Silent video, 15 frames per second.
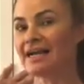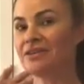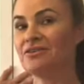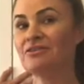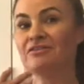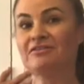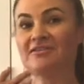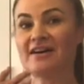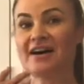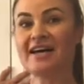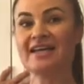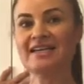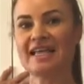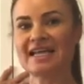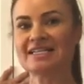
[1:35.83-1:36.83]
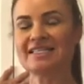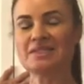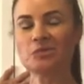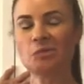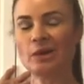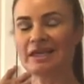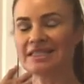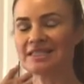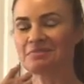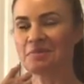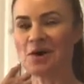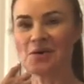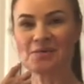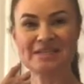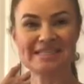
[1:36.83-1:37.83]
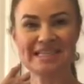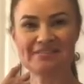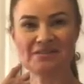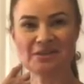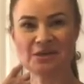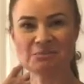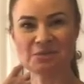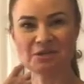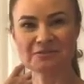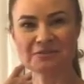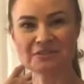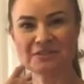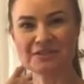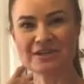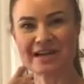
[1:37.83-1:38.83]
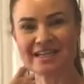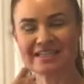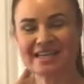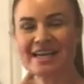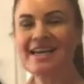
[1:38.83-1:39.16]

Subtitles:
and you'll find that sweet spot which is giving you a beautiful stretch.